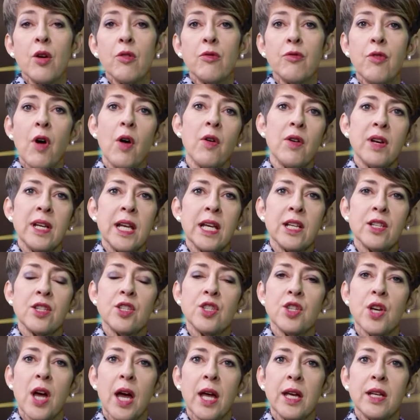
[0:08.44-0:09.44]
Foreign
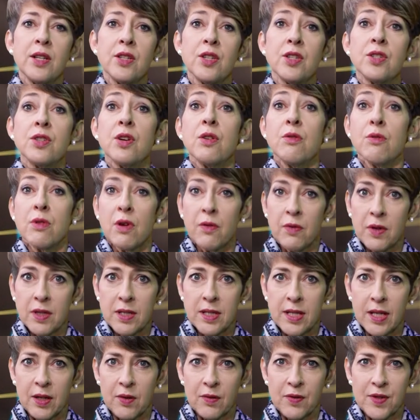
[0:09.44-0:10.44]
exchange
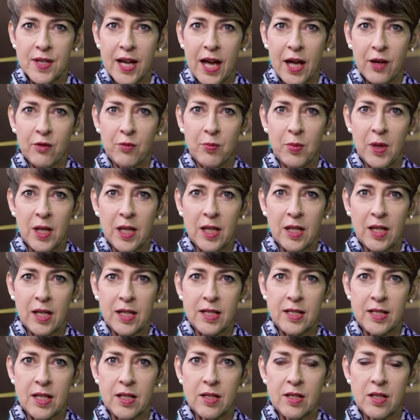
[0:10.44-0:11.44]
derivatives have been in
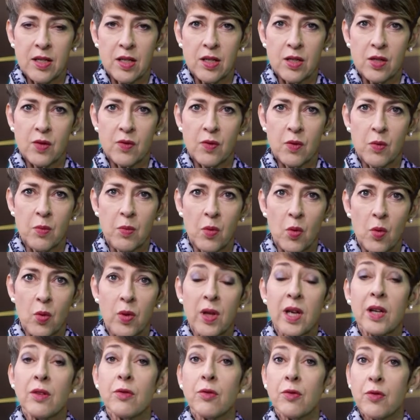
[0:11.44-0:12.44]
existence for more
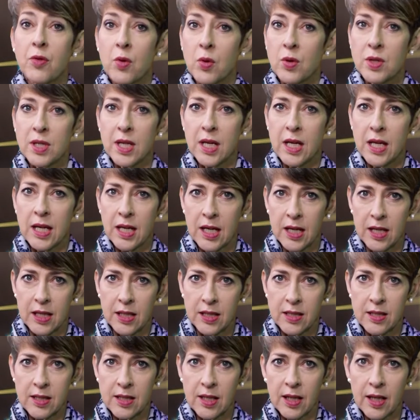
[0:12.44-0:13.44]
than 40
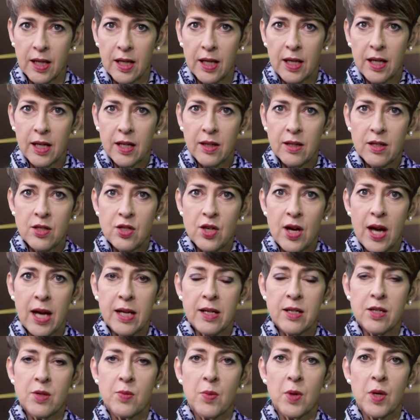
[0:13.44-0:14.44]
years. The
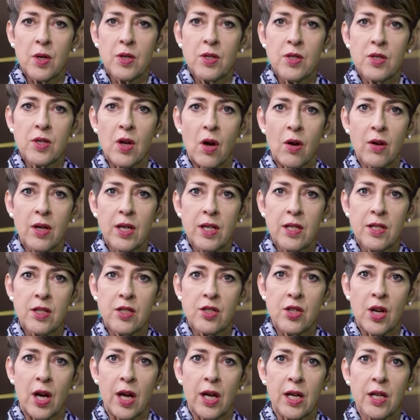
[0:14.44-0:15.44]
Johannesburg Stock
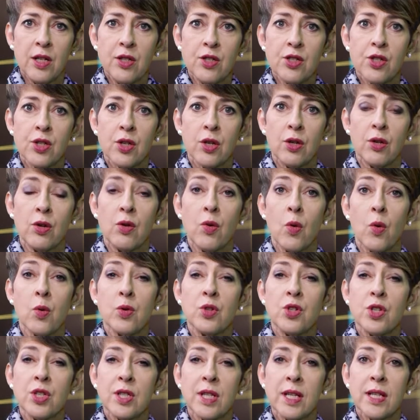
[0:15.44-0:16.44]
Exchange
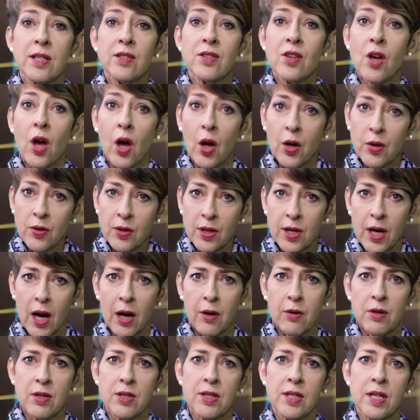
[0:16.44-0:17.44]
launched its own
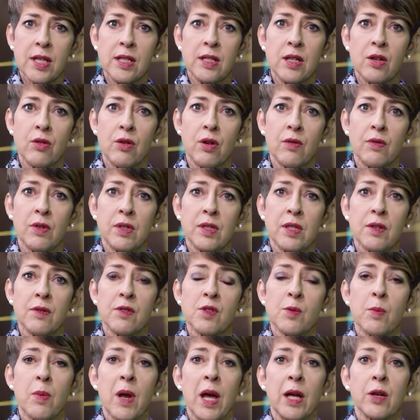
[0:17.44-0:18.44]
currency
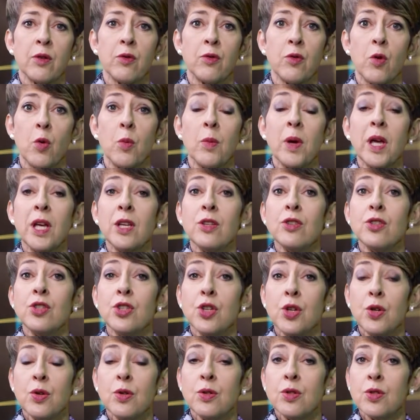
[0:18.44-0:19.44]
derivatives platform in
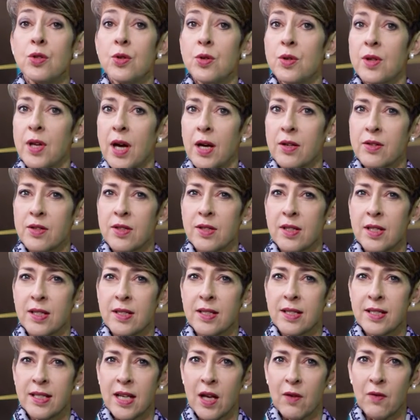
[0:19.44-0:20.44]
June
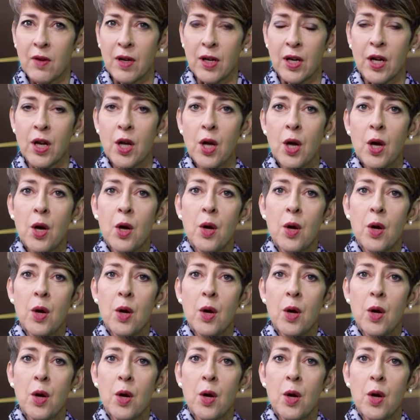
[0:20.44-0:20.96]
2007,